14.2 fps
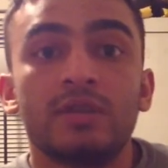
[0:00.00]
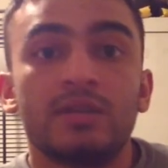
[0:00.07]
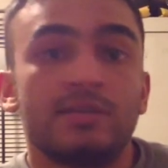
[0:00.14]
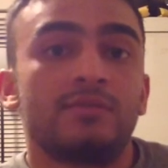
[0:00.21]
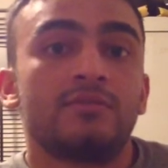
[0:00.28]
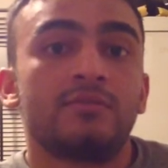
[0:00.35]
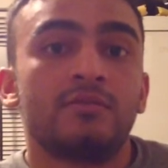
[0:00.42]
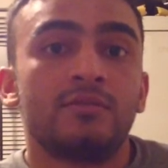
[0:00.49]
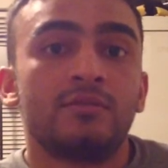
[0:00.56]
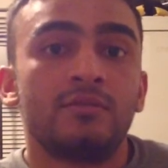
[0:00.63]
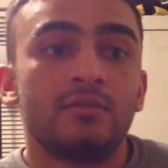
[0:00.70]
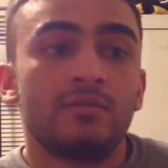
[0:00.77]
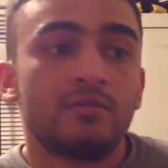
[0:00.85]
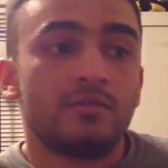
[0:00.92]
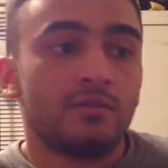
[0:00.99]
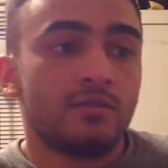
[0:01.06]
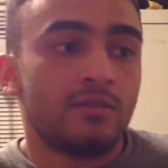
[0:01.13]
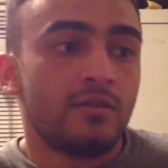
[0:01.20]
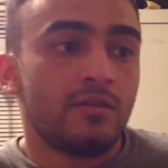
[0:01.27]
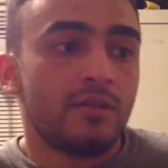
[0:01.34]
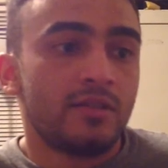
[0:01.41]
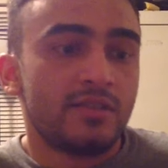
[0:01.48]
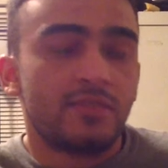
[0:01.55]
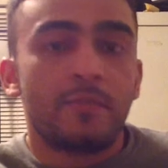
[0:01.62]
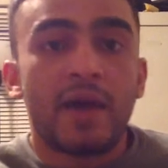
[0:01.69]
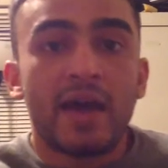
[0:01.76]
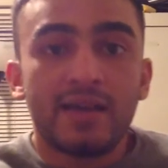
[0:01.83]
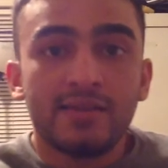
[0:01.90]
It's the
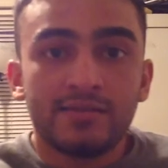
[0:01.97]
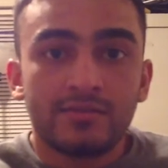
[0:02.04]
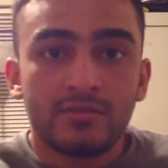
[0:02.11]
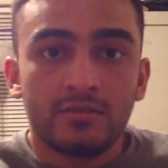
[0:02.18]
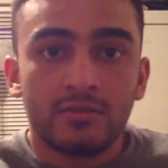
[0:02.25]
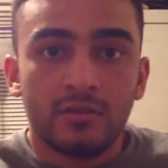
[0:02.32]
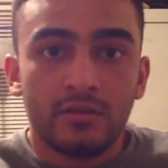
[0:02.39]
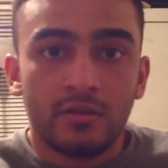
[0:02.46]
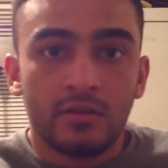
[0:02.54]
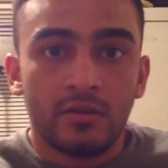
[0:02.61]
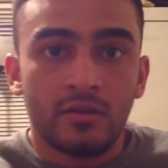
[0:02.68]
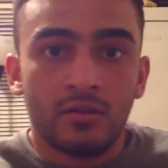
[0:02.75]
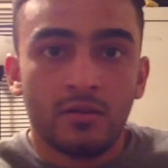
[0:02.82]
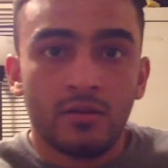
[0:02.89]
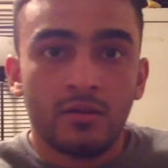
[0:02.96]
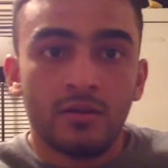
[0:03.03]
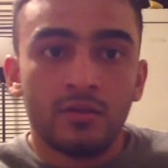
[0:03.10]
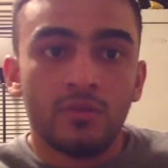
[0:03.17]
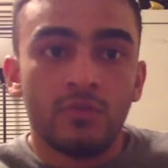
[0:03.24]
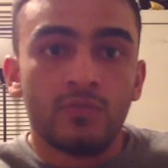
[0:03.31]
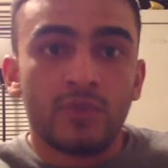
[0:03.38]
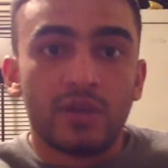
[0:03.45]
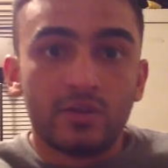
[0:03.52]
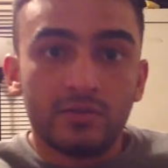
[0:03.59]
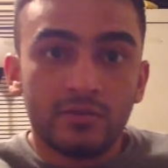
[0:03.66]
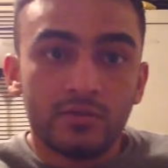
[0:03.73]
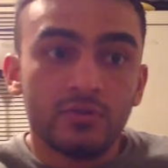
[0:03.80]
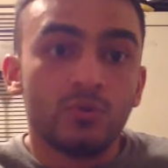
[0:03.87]
past. You
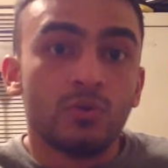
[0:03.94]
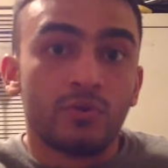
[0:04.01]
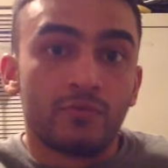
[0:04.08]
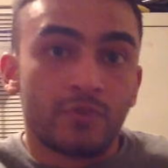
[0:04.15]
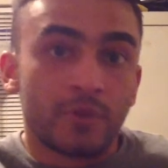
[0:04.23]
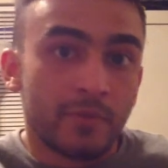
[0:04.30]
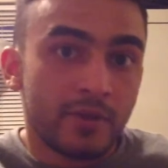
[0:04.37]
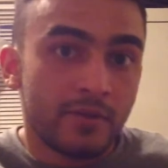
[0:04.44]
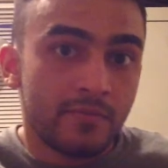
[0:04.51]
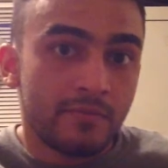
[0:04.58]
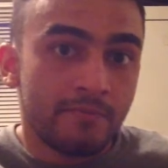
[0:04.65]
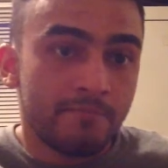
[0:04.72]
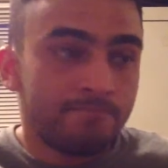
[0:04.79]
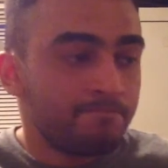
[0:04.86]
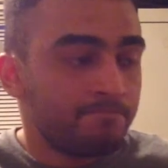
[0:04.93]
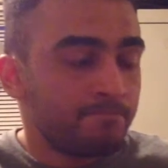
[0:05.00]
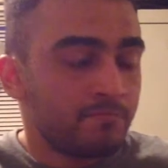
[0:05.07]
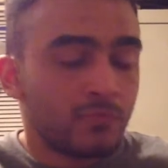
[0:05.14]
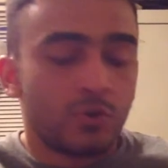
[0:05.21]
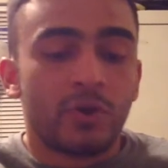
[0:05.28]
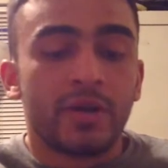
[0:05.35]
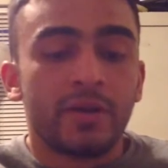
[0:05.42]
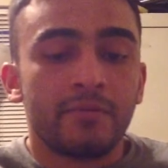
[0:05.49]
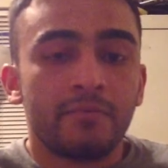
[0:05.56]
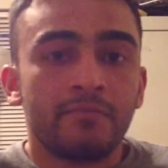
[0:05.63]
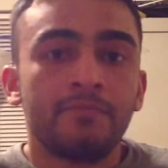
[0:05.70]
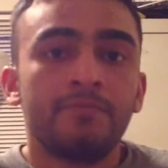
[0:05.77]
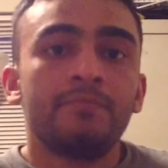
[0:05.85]
failed. You learn from it. Great.
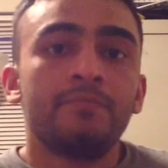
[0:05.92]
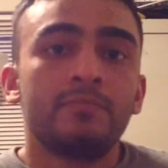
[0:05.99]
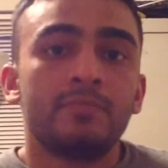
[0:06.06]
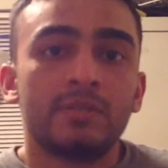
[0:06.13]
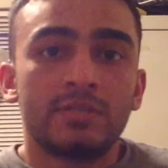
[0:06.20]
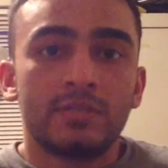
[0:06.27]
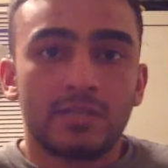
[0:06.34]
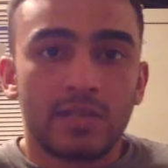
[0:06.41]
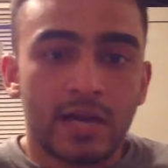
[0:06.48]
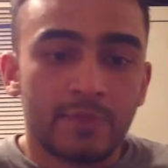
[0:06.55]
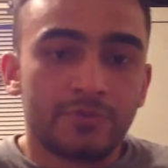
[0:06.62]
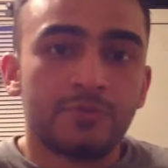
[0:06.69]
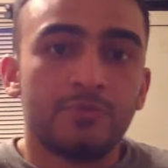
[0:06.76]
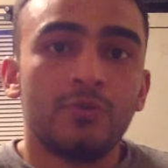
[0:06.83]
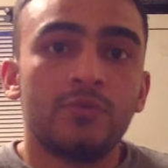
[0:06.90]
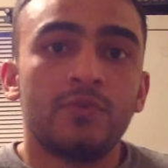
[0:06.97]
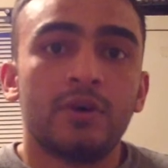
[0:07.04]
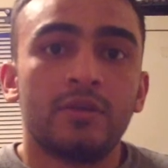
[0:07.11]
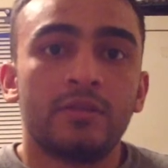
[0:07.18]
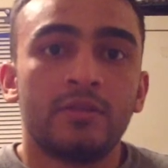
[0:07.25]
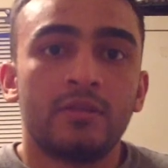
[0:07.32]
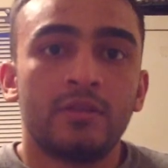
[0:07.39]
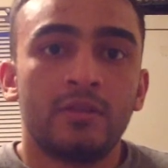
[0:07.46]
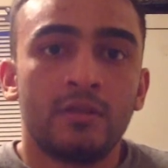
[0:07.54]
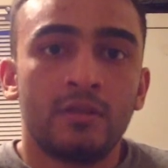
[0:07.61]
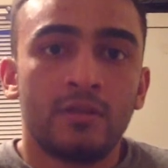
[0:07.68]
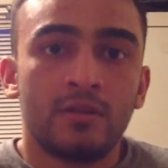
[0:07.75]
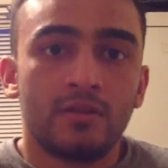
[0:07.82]
Time to move on.
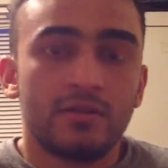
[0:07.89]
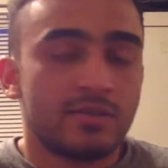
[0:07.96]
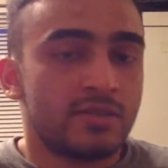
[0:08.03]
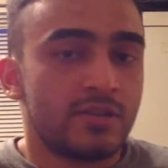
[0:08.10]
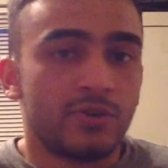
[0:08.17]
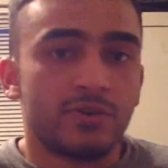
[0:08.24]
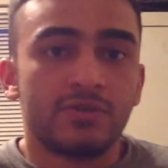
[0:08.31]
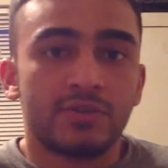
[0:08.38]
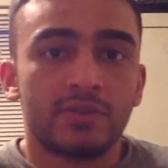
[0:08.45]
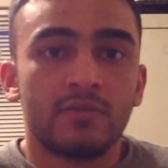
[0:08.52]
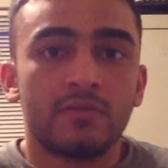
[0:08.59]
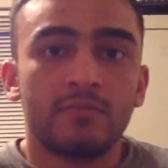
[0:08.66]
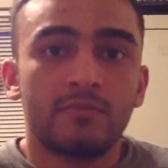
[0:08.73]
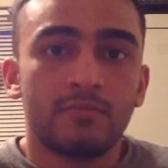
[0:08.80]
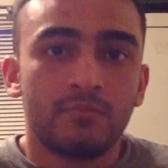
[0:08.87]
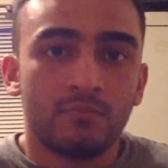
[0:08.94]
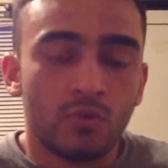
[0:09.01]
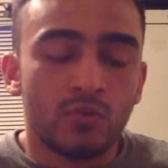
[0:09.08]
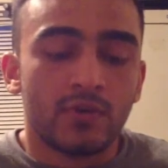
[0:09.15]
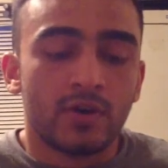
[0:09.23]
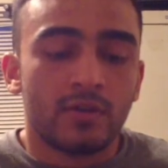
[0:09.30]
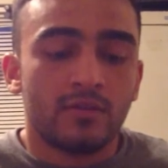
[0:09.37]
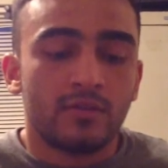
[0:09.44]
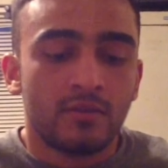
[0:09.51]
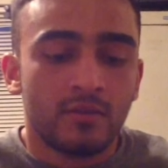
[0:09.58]
Seriously, move on.